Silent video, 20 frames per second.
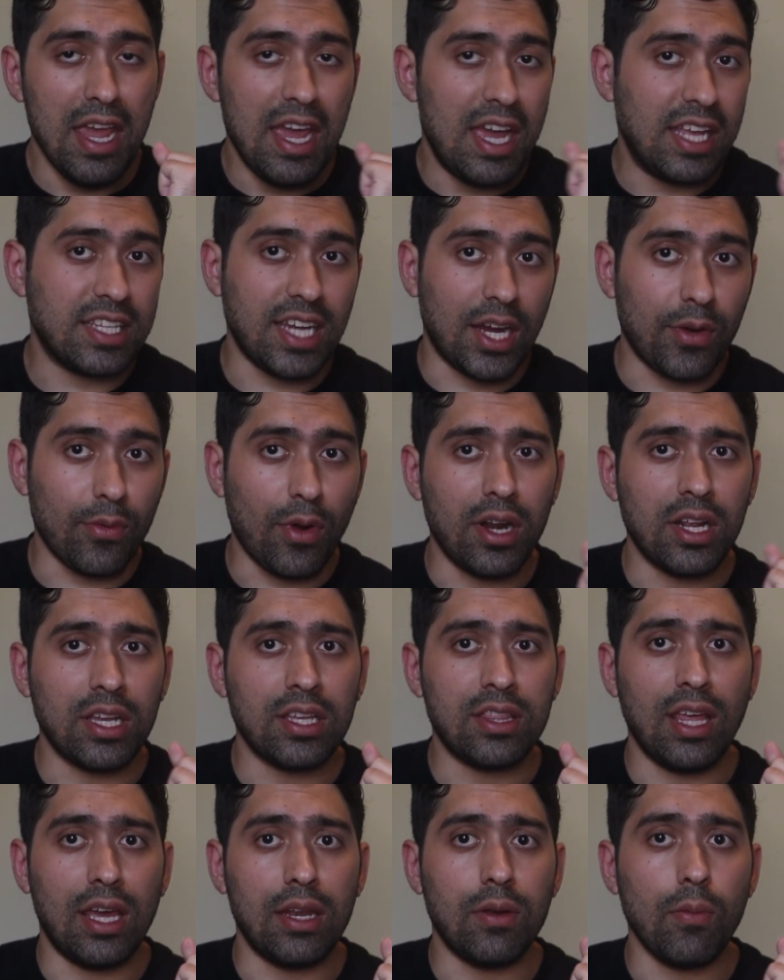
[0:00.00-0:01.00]
it's
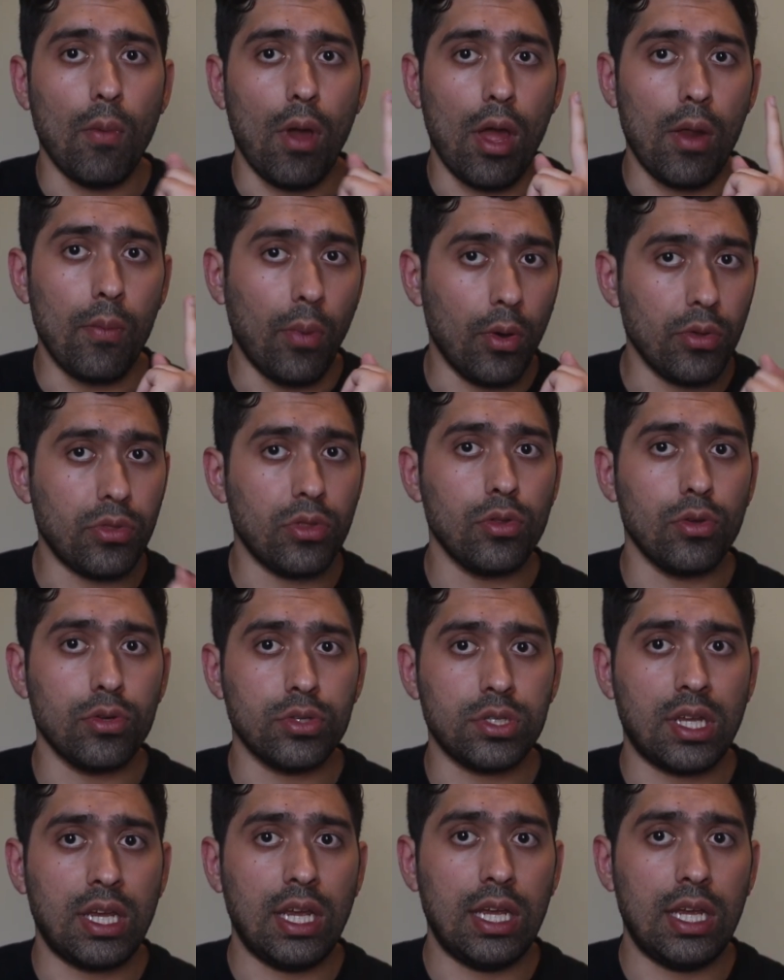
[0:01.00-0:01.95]
ironic that in both of those